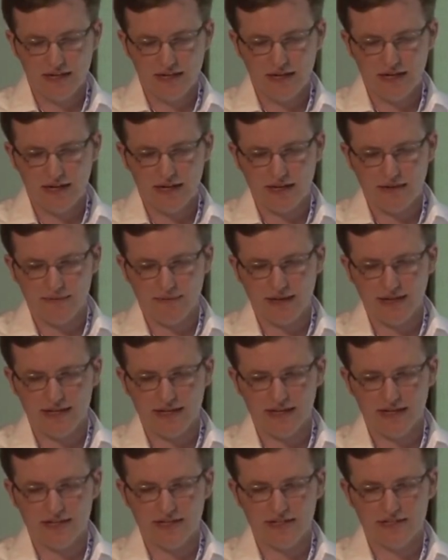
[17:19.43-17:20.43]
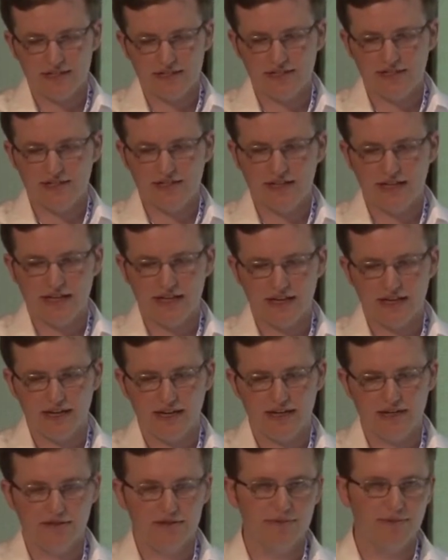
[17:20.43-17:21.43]
And internally
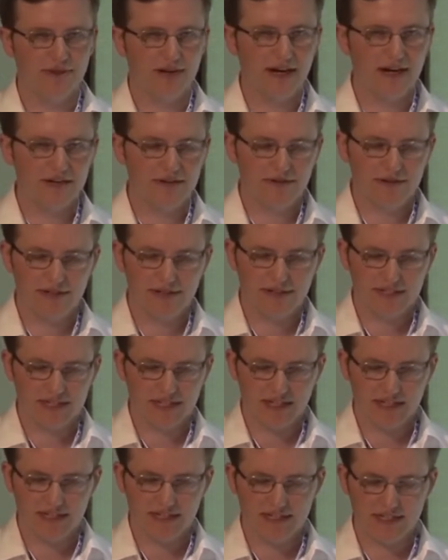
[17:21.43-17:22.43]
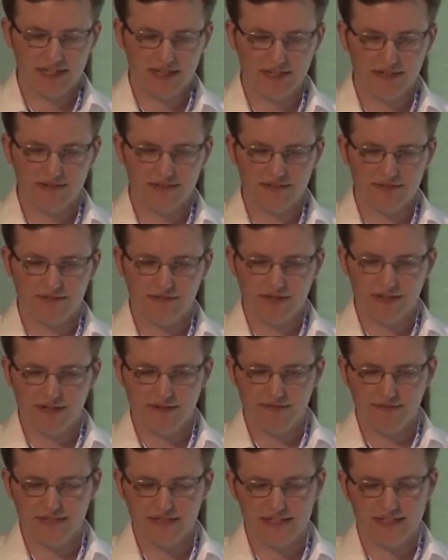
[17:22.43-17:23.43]
at Uber headquarters, I can tell you it's one
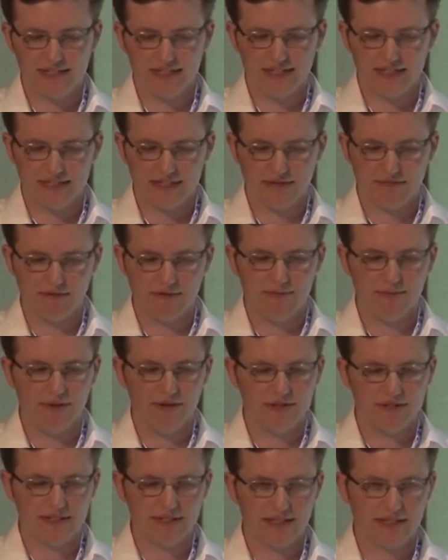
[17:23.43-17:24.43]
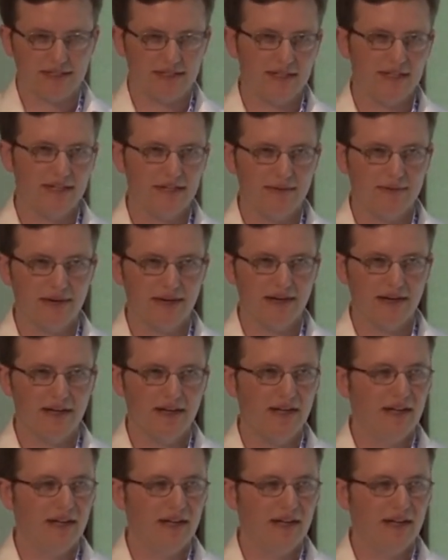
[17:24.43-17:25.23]
of the cities that we're most excited about.